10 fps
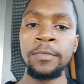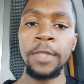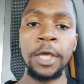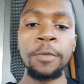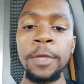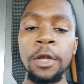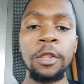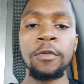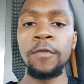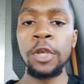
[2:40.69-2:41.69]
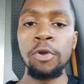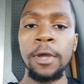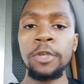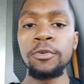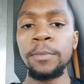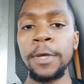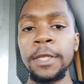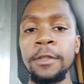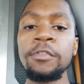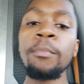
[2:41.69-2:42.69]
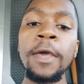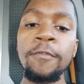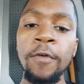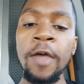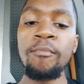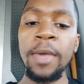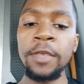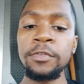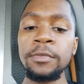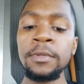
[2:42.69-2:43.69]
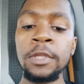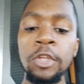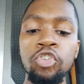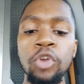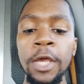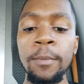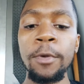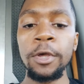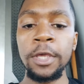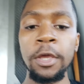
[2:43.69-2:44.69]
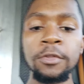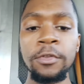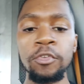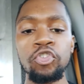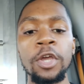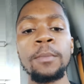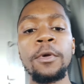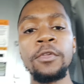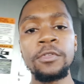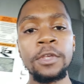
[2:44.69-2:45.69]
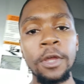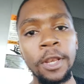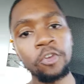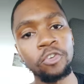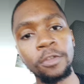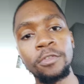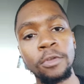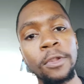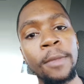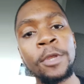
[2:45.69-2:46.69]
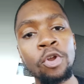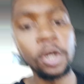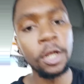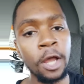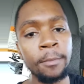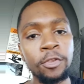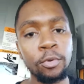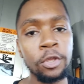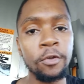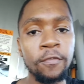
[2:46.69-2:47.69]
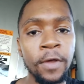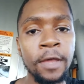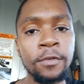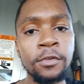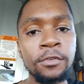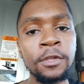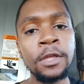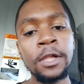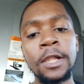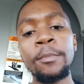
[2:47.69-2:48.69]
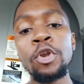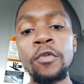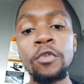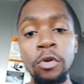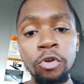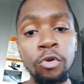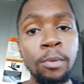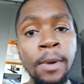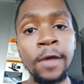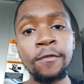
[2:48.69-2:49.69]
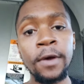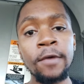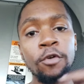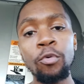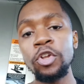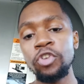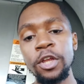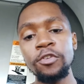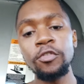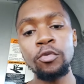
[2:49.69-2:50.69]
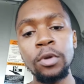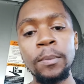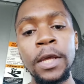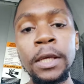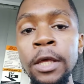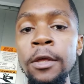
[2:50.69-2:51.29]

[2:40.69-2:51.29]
That could be another video I do, but this is my five best Dragon Ball characters, Dragon Ball Z, all that shit. So let me know in the comments what your five is. Let me know if you agree with my five or what changes you would make.